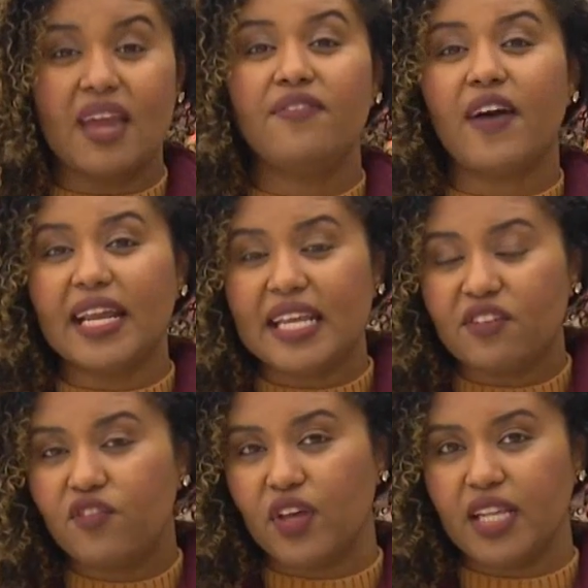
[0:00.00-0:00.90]
and
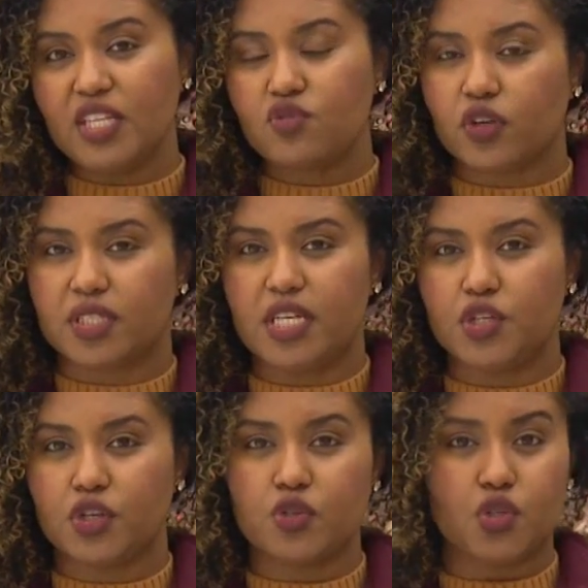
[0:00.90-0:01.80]
finding fill ins for
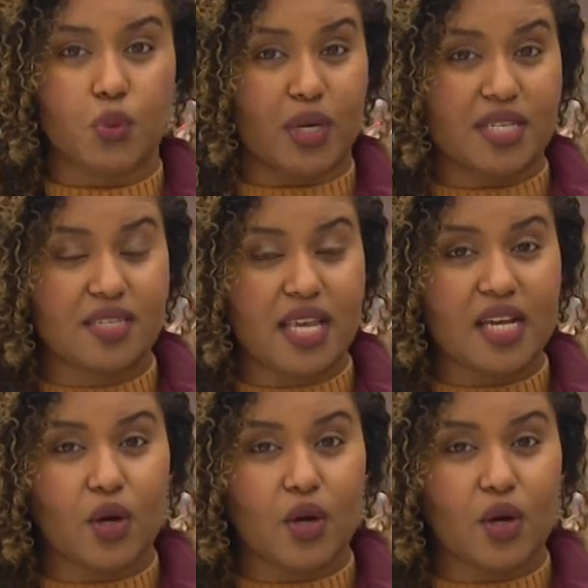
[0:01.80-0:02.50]
teachers who are sick